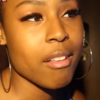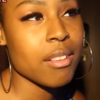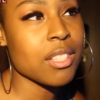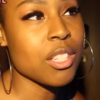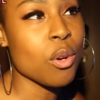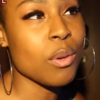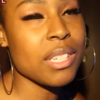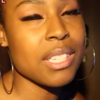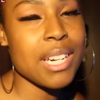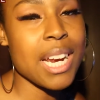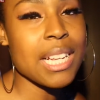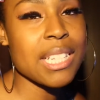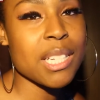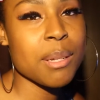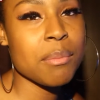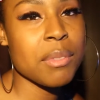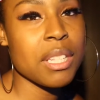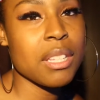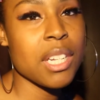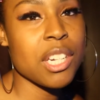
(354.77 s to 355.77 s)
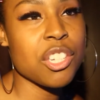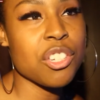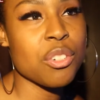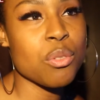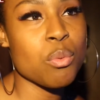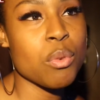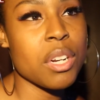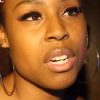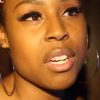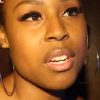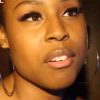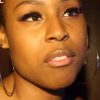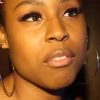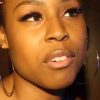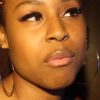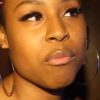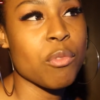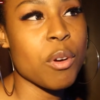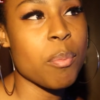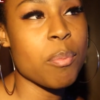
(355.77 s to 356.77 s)
So it's not something that you want to
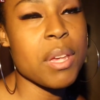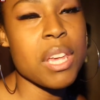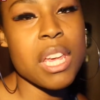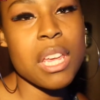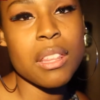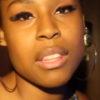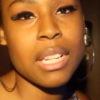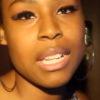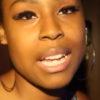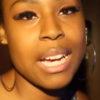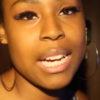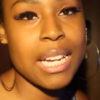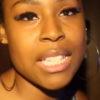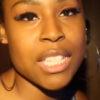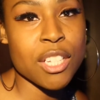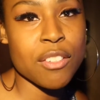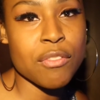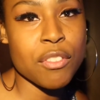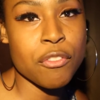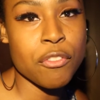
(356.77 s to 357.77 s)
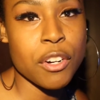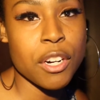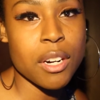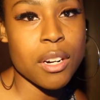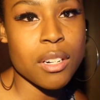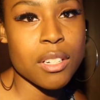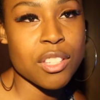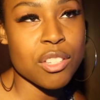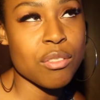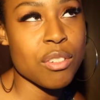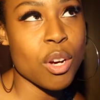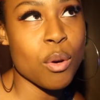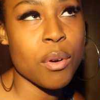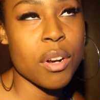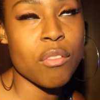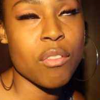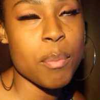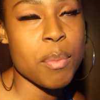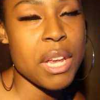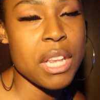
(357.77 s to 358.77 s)
repeat the lines of the verse. You don't
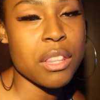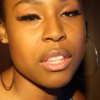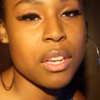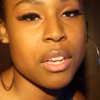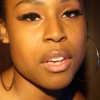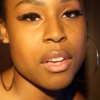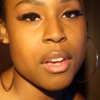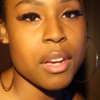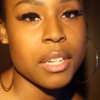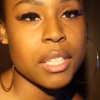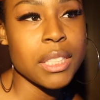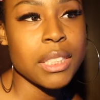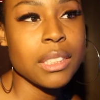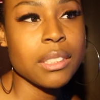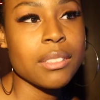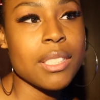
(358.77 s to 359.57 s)
want to repeat the hook.